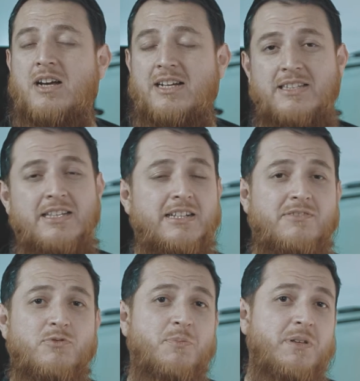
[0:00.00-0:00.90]
I think it
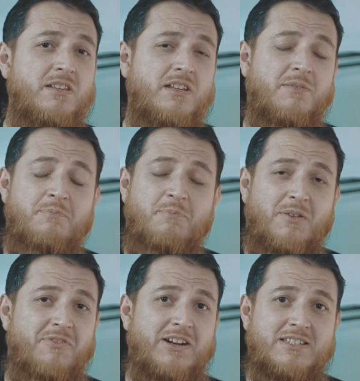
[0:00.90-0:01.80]
would be a
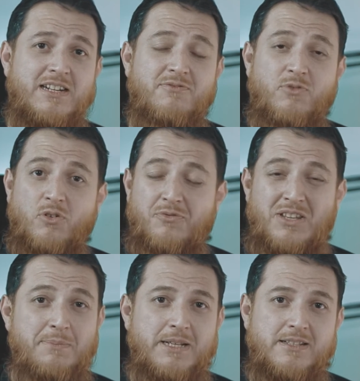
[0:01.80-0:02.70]
perfect scent for
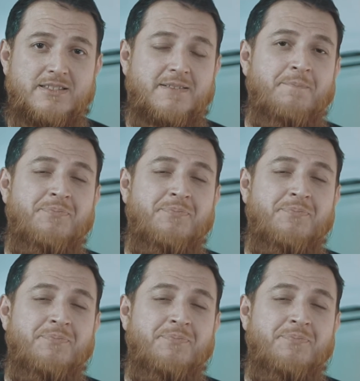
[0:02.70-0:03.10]
females.